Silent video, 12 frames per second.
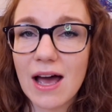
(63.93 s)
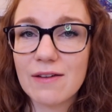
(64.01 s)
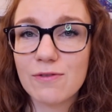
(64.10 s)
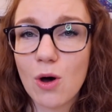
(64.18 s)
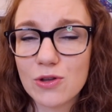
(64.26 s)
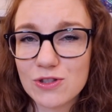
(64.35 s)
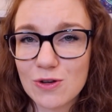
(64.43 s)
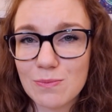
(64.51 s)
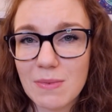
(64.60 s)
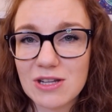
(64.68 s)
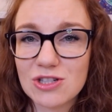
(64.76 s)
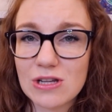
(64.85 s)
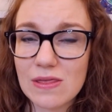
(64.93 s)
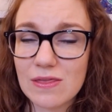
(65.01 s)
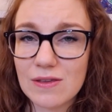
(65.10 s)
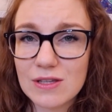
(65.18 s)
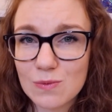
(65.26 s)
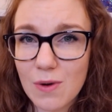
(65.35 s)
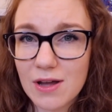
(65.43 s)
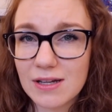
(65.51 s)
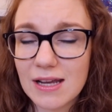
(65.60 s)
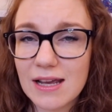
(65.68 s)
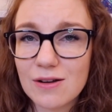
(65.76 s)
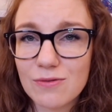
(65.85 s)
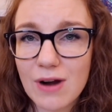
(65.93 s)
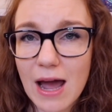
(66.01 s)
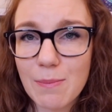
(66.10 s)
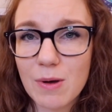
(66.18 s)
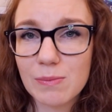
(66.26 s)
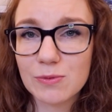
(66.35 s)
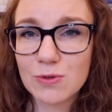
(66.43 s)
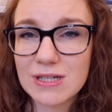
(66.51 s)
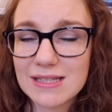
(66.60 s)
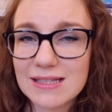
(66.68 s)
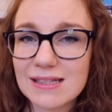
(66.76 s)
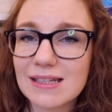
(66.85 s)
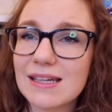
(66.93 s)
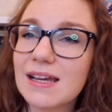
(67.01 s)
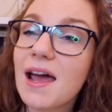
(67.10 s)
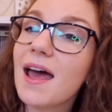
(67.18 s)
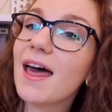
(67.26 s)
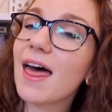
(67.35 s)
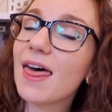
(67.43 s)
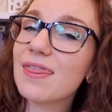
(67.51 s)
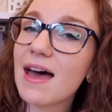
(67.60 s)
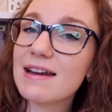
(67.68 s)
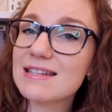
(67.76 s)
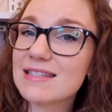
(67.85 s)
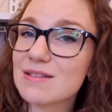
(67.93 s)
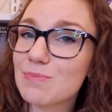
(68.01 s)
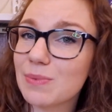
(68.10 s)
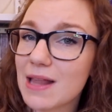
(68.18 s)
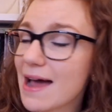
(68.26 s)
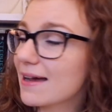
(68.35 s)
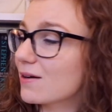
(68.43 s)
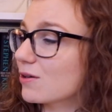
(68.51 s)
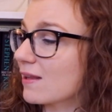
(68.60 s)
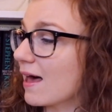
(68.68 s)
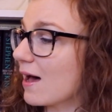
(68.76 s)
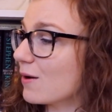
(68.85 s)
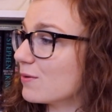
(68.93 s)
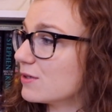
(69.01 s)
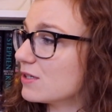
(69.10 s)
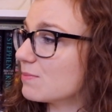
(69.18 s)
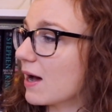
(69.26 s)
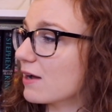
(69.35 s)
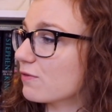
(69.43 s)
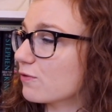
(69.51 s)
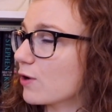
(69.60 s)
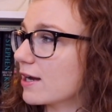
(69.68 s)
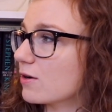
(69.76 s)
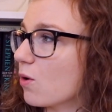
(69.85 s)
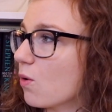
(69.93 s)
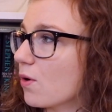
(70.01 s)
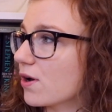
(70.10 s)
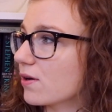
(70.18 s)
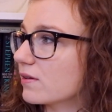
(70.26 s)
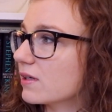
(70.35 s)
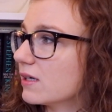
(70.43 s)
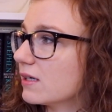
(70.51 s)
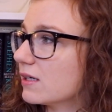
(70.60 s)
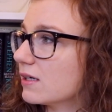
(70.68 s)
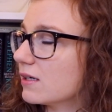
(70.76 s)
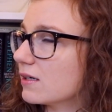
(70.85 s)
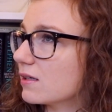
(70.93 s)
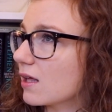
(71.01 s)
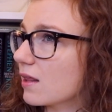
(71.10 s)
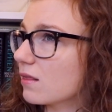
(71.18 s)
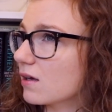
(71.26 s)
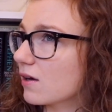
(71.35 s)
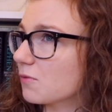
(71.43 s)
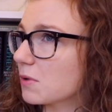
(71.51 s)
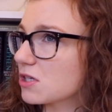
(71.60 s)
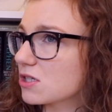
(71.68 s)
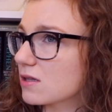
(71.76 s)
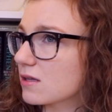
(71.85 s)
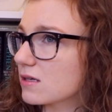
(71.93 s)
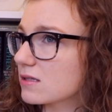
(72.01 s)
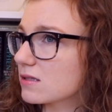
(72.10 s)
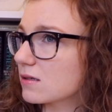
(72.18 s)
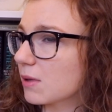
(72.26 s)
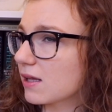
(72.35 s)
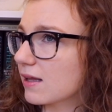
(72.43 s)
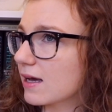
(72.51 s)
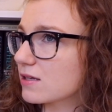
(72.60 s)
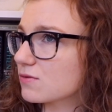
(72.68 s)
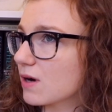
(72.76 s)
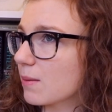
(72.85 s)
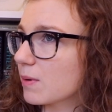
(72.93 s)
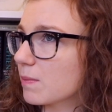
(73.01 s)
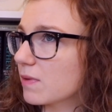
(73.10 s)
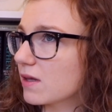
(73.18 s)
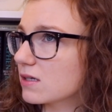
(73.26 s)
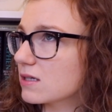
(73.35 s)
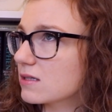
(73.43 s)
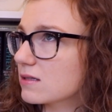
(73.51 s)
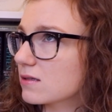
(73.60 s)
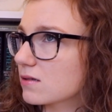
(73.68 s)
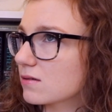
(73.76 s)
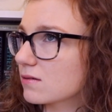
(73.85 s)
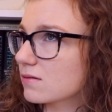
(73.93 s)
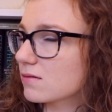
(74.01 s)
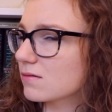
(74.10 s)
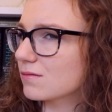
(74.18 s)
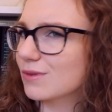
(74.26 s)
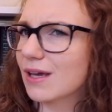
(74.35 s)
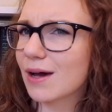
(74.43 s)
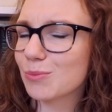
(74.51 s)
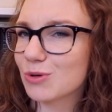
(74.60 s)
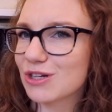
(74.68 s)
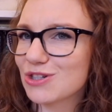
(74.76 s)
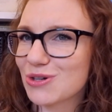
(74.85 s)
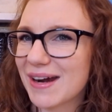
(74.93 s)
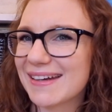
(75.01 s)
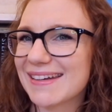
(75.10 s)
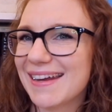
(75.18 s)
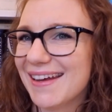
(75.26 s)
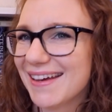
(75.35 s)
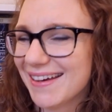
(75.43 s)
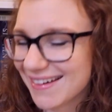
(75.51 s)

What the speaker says: I've also mentioned this one in a wrap-up recently, and that is The Black Cloud by Fred Hoyle. I think I've mentioned this in my last wrap-up, that is. Yeah, I'm pretty sure I did.